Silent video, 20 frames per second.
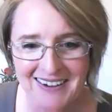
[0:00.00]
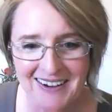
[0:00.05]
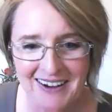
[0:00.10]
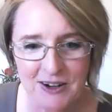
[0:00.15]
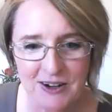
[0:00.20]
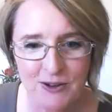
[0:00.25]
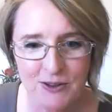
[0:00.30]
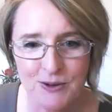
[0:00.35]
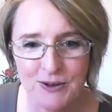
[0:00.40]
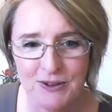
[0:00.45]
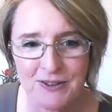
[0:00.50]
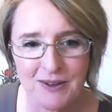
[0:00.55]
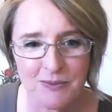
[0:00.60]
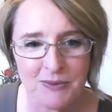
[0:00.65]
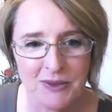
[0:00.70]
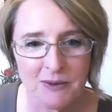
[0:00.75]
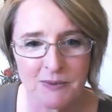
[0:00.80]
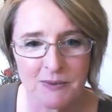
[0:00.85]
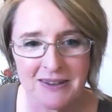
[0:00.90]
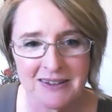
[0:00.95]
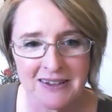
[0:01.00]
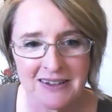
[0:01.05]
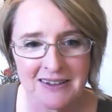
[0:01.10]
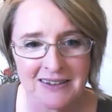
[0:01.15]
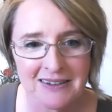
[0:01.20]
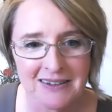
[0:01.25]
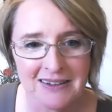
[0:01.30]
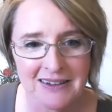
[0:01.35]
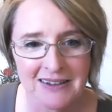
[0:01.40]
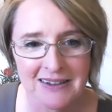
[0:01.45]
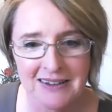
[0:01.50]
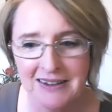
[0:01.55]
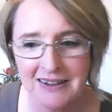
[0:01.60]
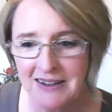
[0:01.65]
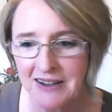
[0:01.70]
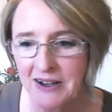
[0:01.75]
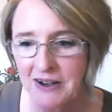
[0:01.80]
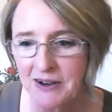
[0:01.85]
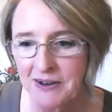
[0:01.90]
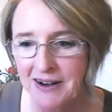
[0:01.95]
knew there was something missing.
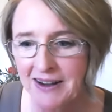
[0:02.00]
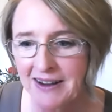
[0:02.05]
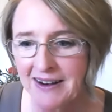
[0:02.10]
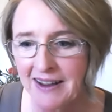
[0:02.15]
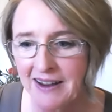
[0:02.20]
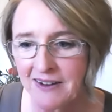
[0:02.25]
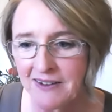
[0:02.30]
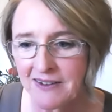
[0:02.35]
All oh, right, hang